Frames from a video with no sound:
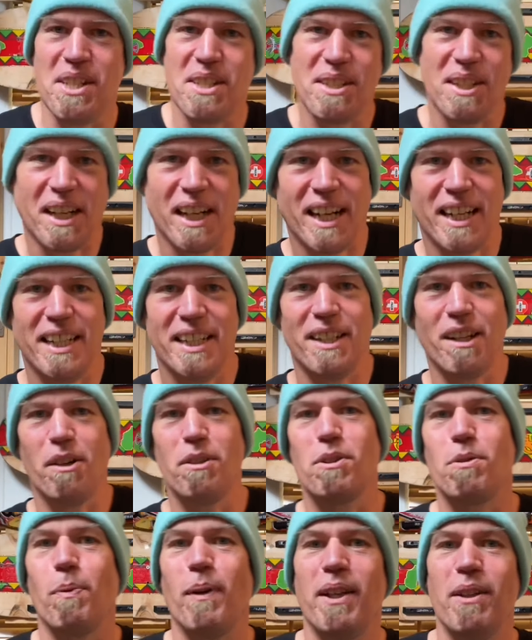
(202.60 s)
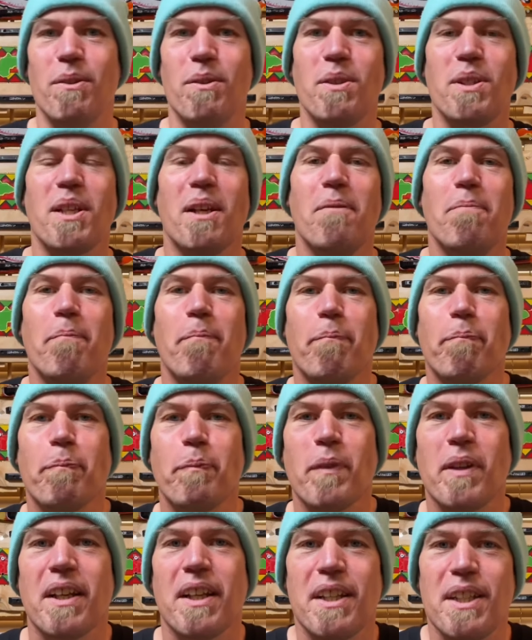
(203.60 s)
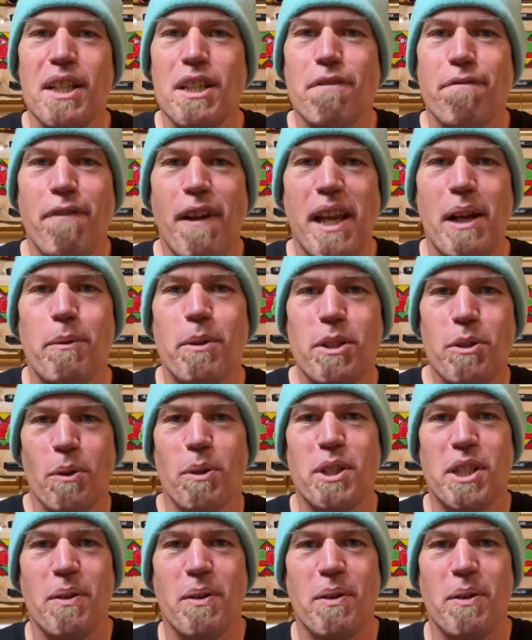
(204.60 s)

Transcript: to clear those wheels? This fear was also